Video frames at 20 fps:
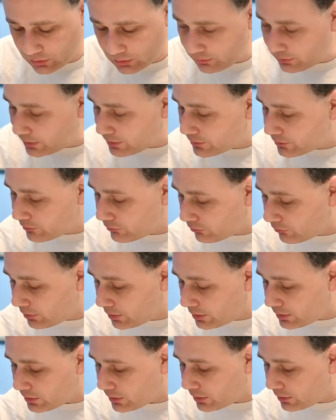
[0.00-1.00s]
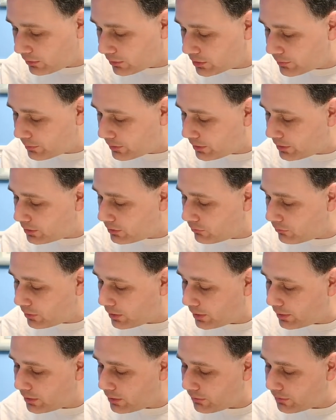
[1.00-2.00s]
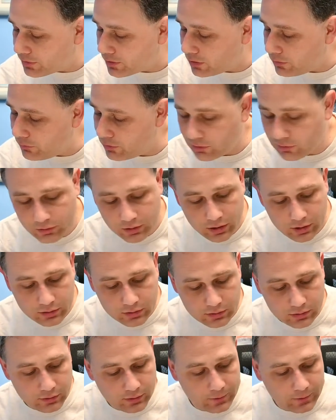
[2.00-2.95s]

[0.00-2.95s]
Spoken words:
That's great, and I'll explain to you why I know it's going to be great.